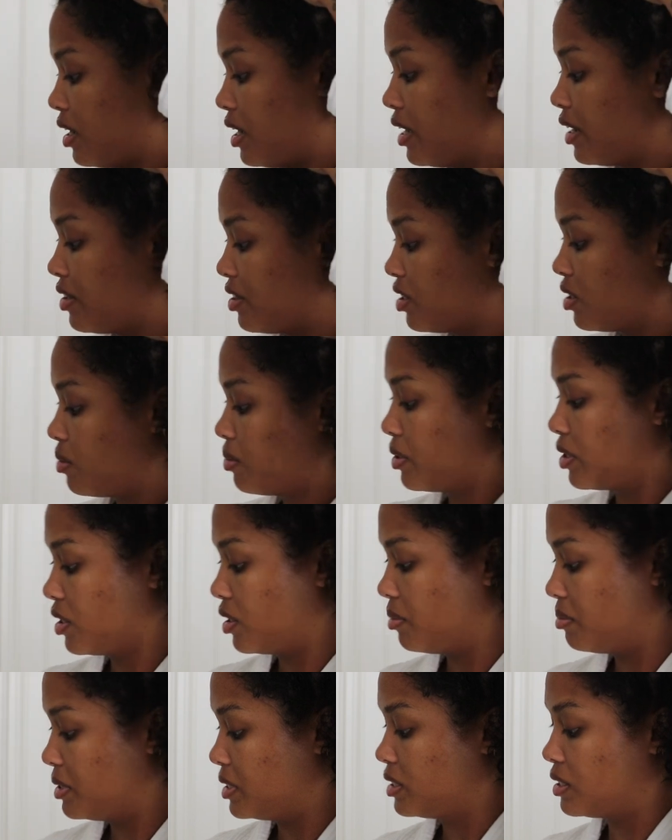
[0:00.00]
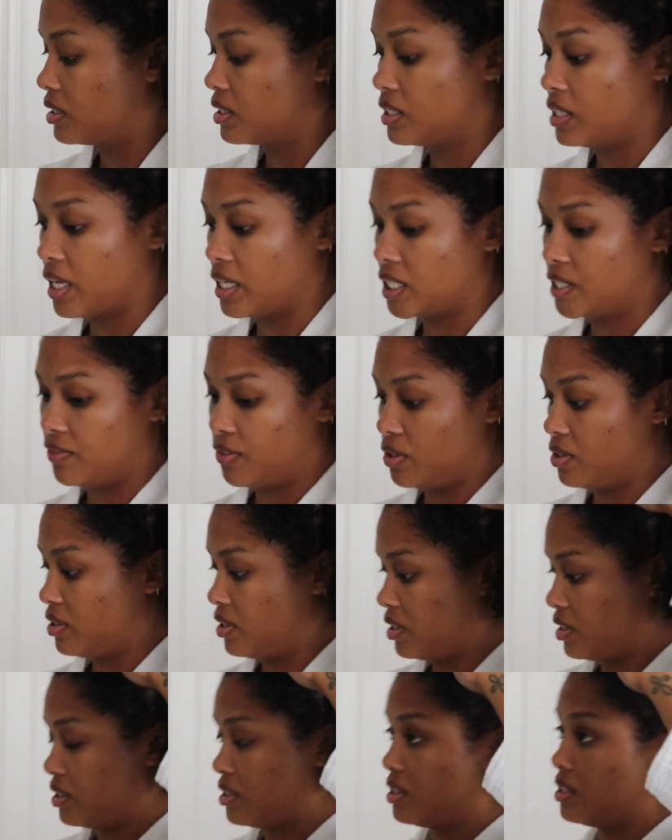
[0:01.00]
I think we're gonna be successful. I
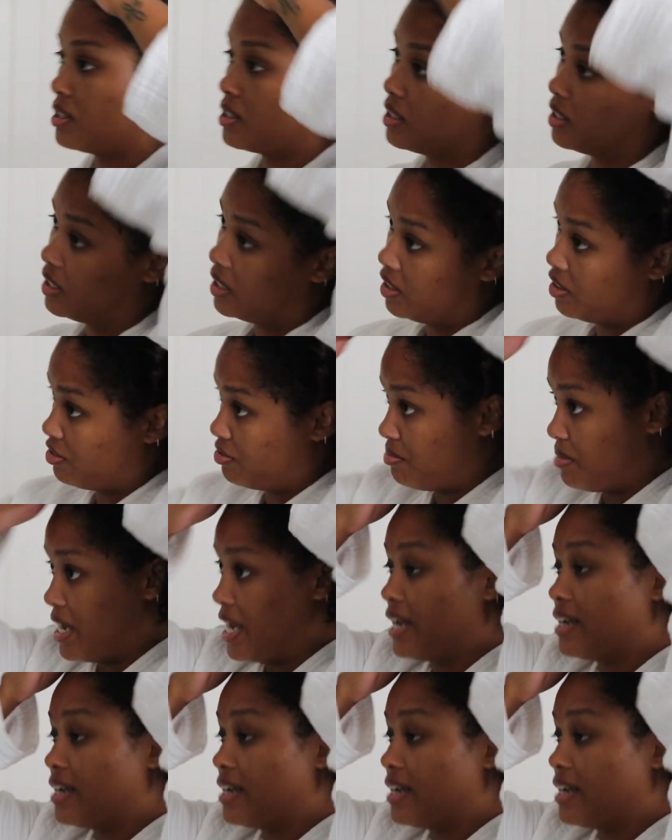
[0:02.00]
think this is gonna give me